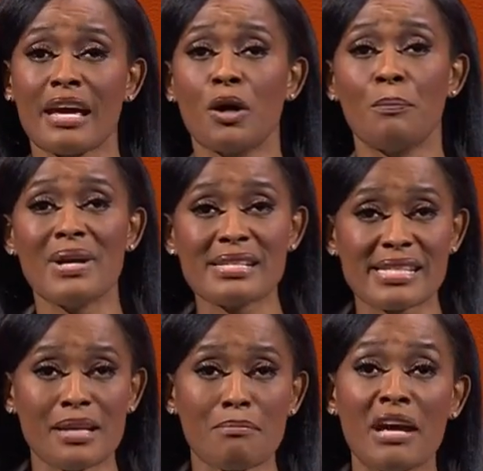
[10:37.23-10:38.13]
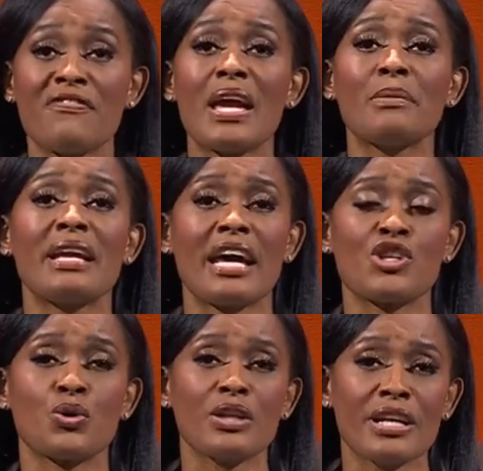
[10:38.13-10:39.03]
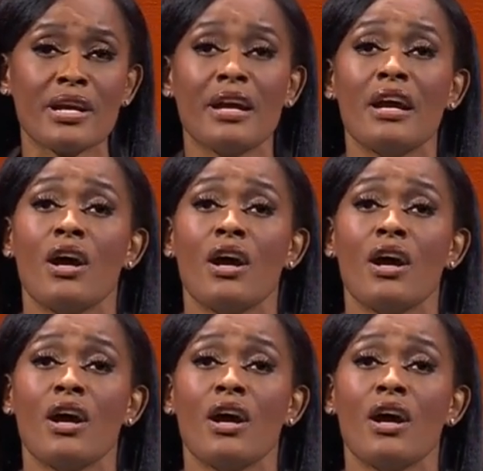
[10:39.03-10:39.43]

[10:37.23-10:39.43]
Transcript: Gail Benson. My family and I truly